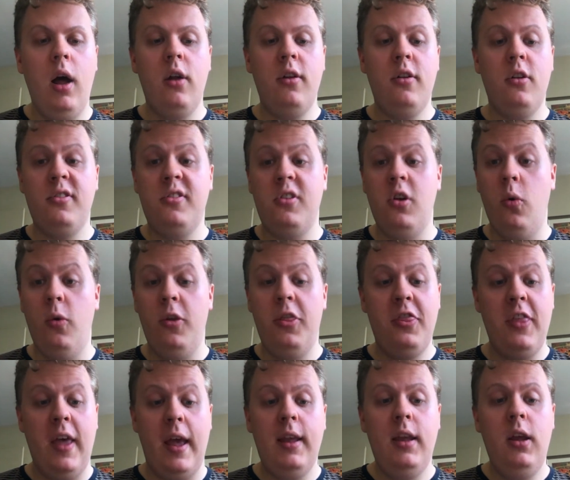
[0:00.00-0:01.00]
So
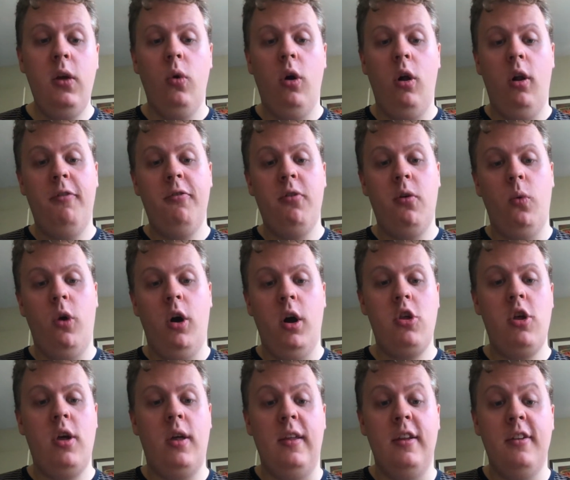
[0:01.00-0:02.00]
thank you all for
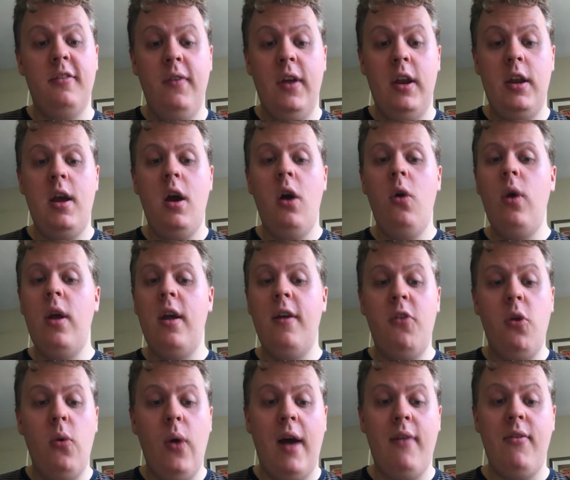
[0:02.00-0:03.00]
watching this video. If
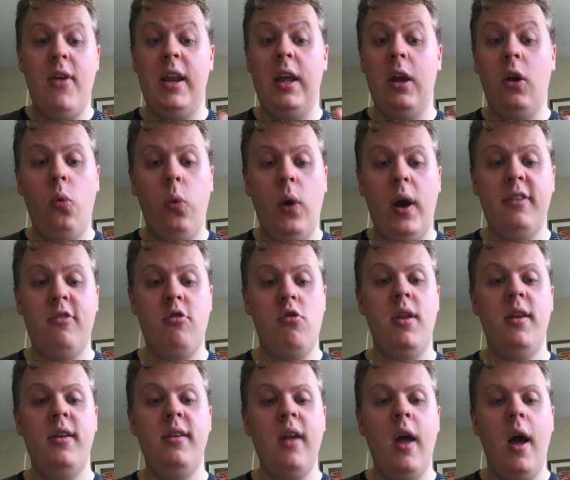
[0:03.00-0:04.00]
you have any
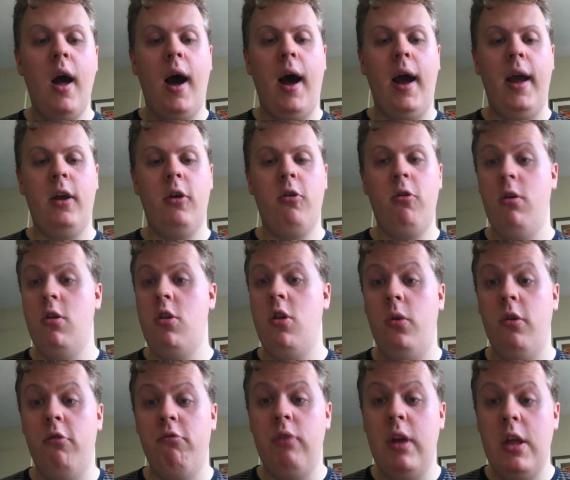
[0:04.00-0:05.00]
questions, I encourage you
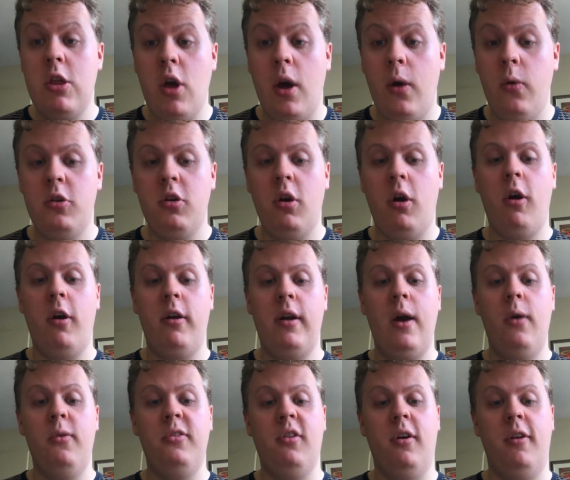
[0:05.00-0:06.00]
to reach out to
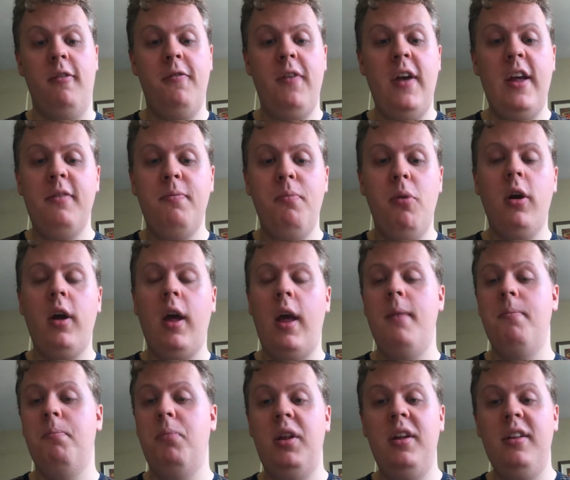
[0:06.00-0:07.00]
Harthouse on Facebook,
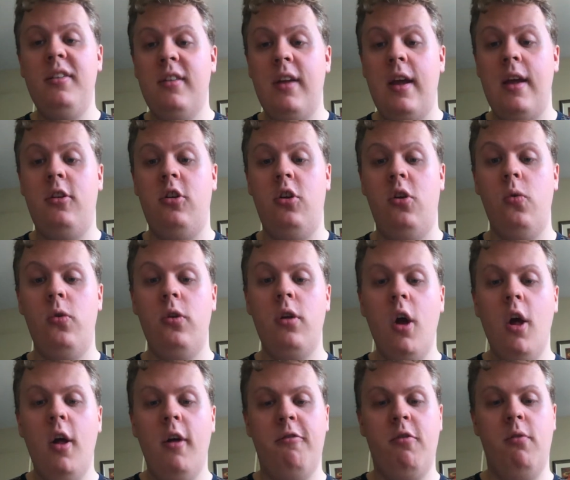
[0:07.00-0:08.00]
and please stay tuned
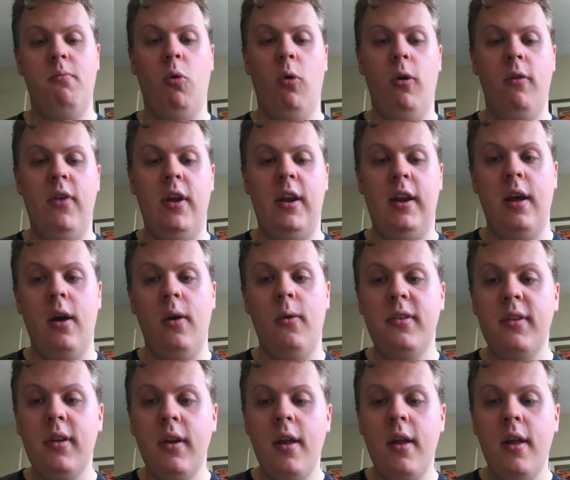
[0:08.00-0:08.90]
for more videos.